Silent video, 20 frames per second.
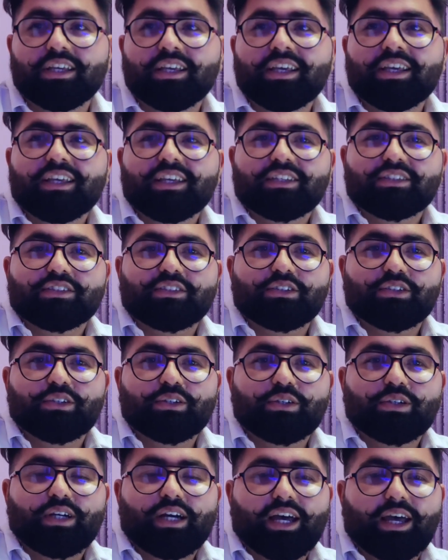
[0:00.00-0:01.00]
So
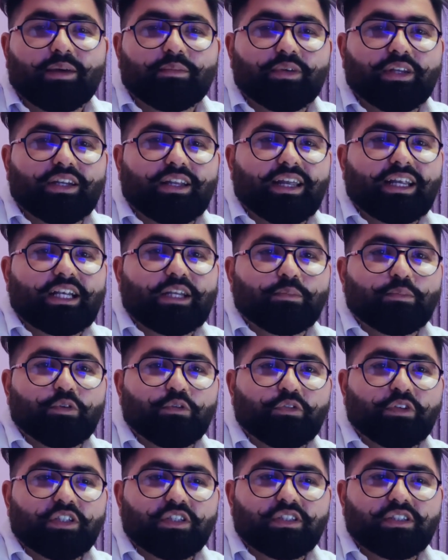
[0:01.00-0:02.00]
I'm an IT
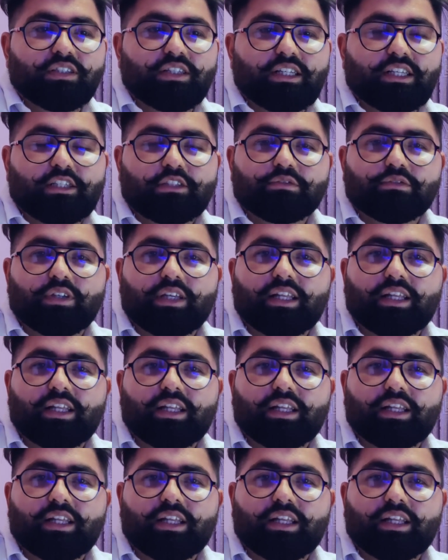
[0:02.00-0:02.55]
professional as well,